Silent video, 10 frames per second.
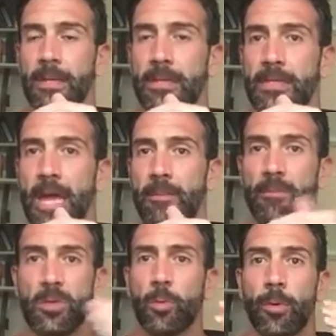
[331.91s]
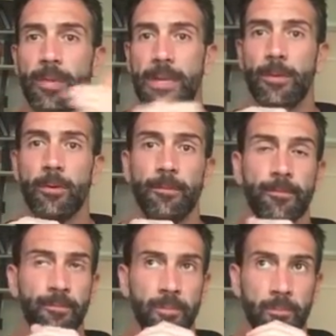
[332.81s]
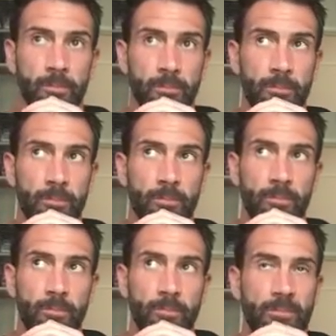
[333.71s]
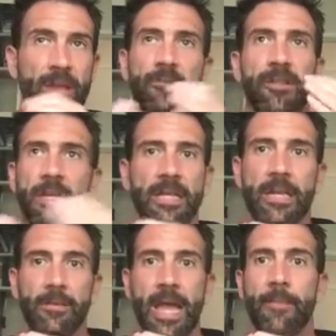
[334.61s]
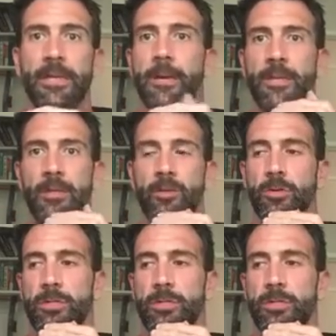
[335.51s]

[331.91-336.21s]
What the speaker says: is that miserable people never think they can be happy. I mean,